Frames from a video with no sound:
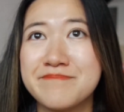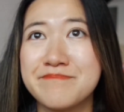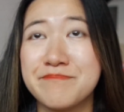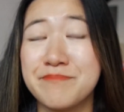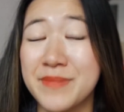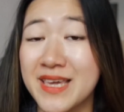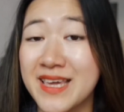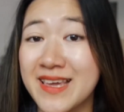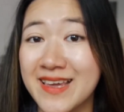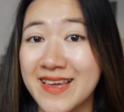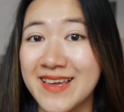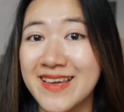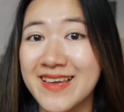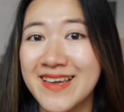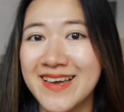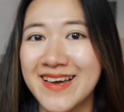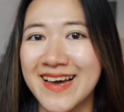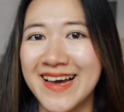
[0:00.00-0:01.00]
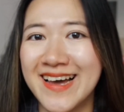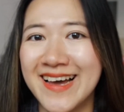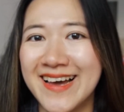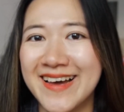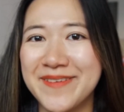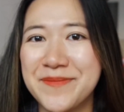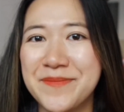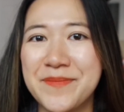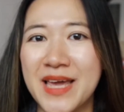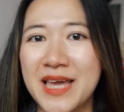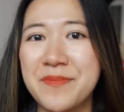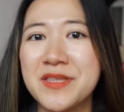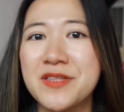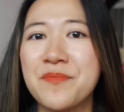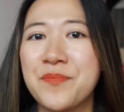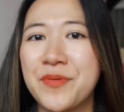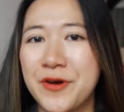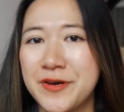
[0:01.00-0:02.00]
me, maybe
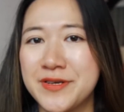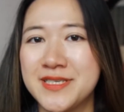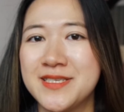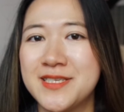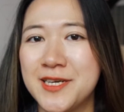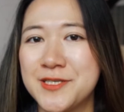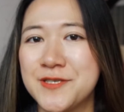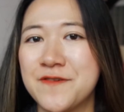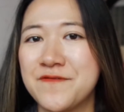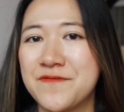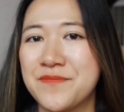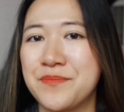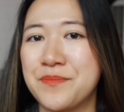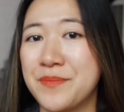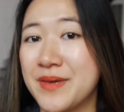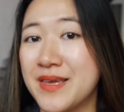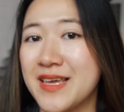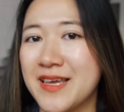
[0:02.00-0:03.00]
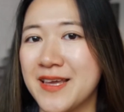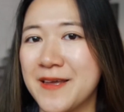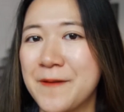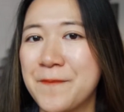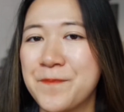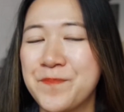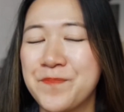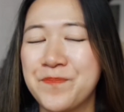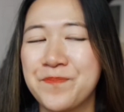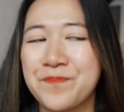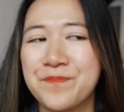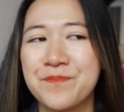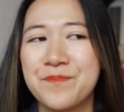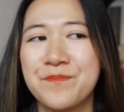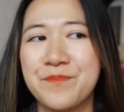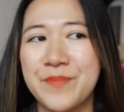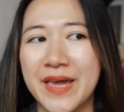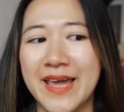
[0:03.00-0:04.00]
the percentage of me
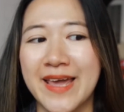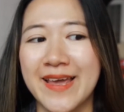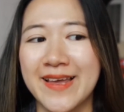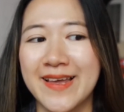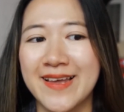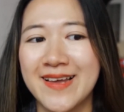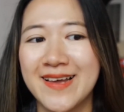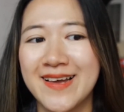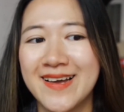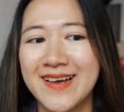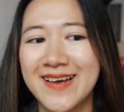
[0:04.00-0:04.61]
being